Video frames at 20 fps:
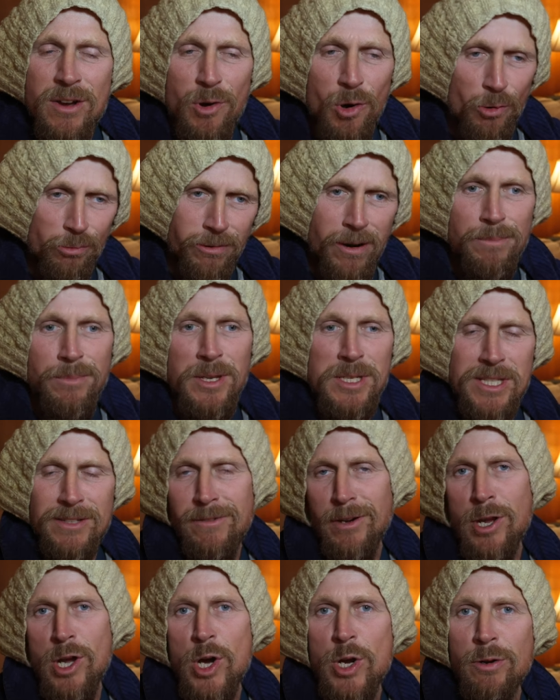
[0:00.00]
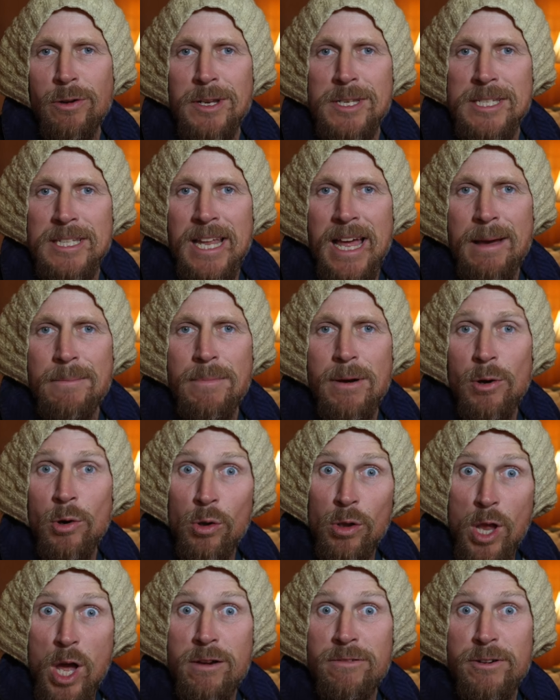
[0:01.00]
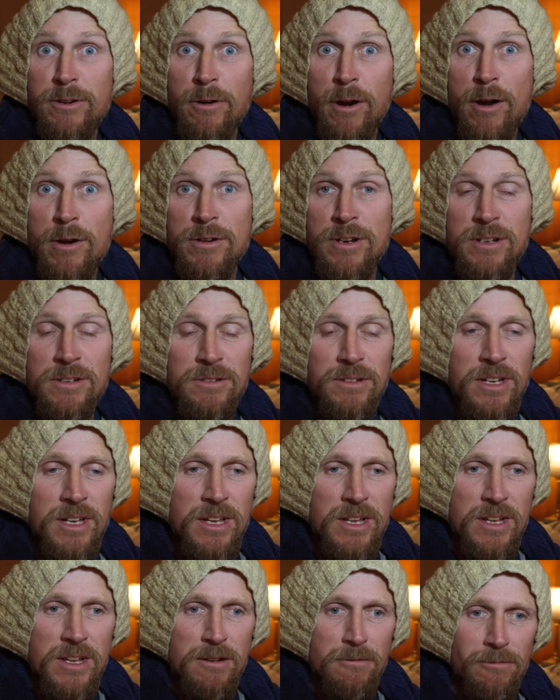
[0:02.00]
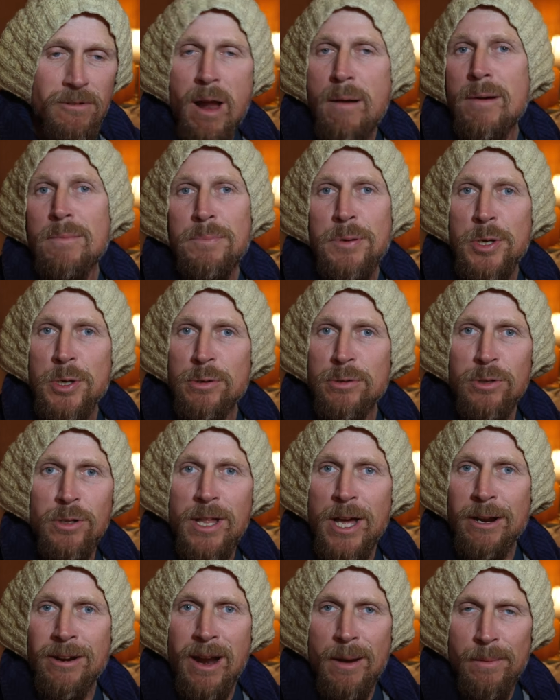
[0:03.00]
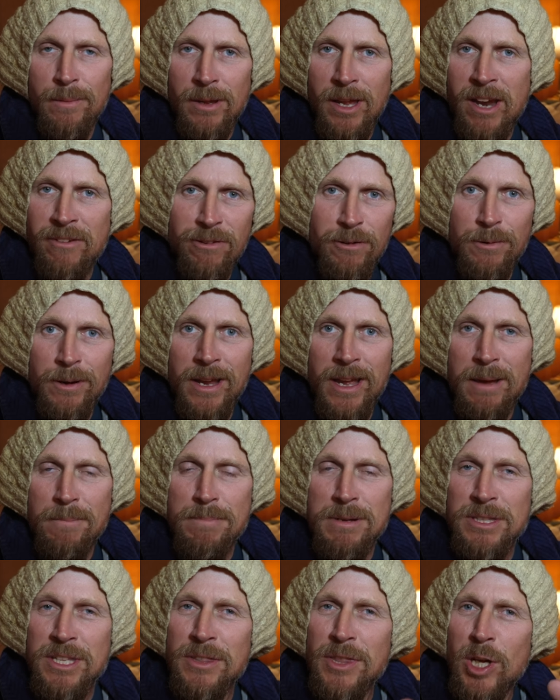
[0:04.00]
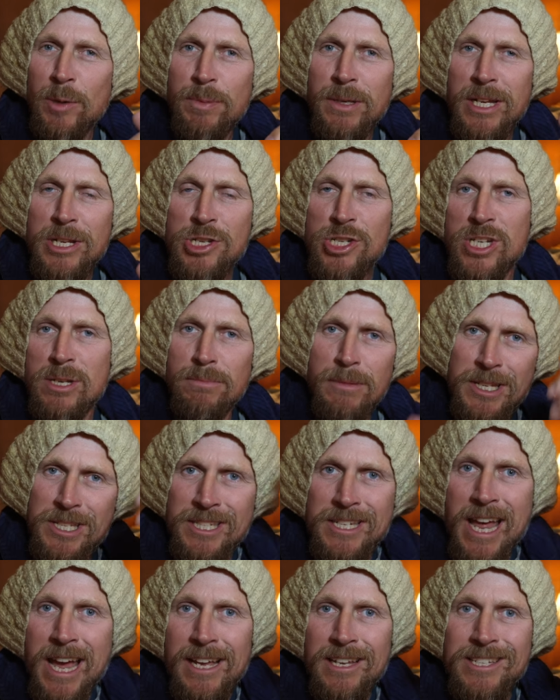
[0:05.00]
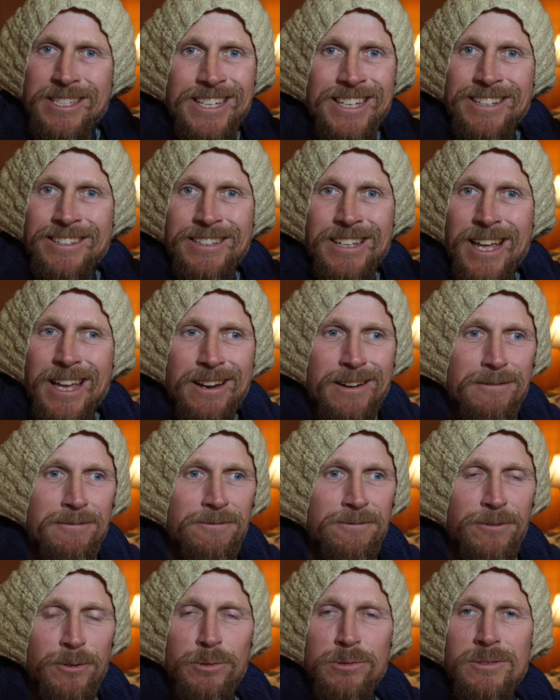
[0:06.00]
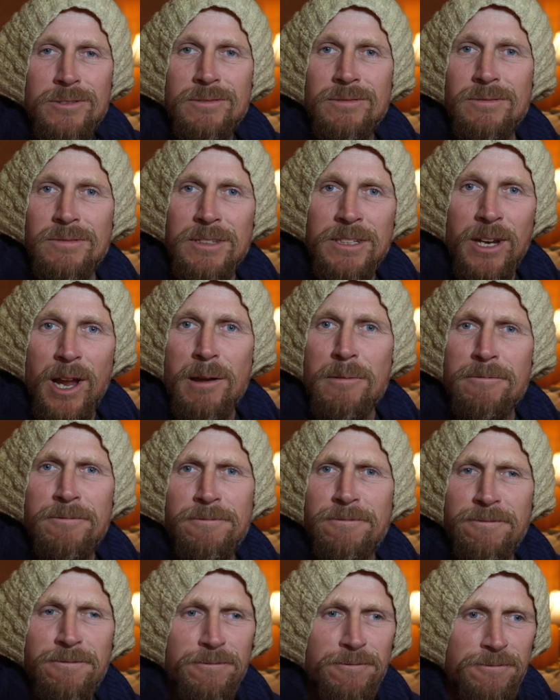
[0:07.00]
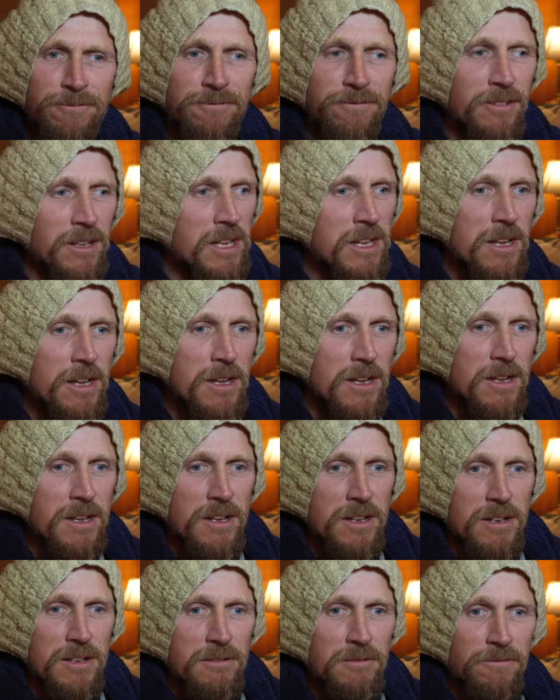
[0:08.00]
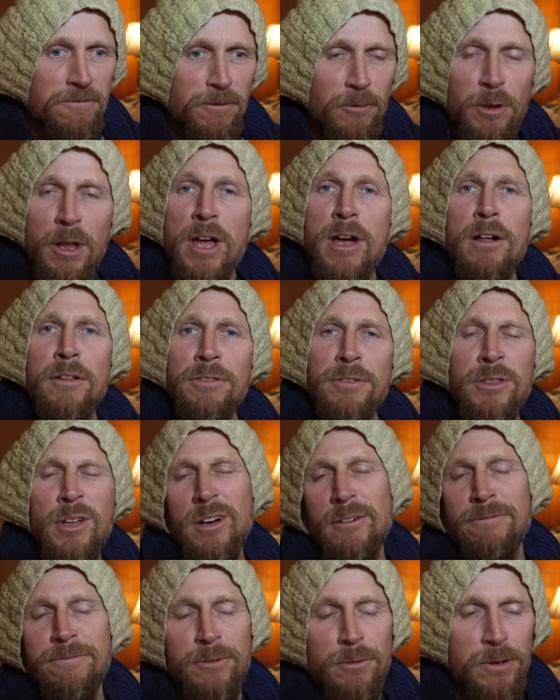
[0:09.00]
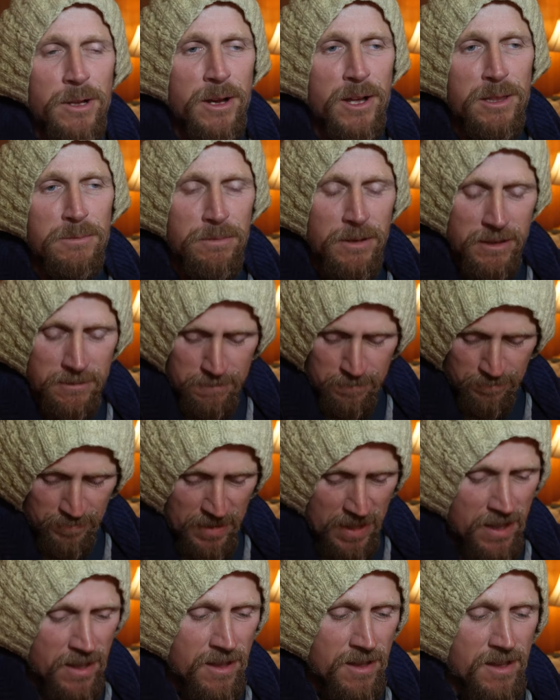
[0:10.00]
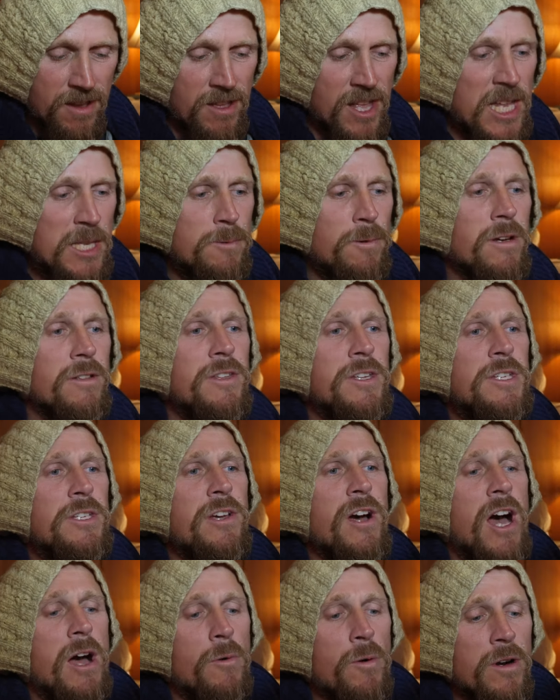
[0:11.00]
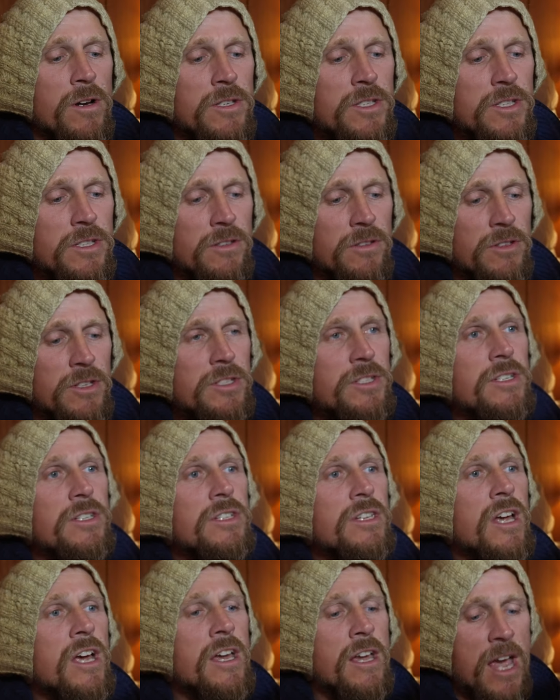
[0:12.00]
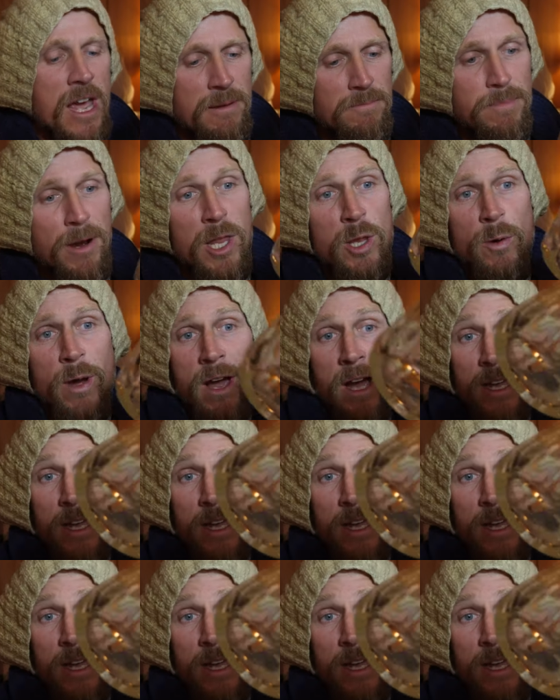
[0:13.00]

or remnants of a concrete slab all overgrown and rabbit poo and all that crap everywhere, but then there'll be a chimney stack sitting there in full, you know, full health, not full health, but that's where this guy was. This is a, and by the way,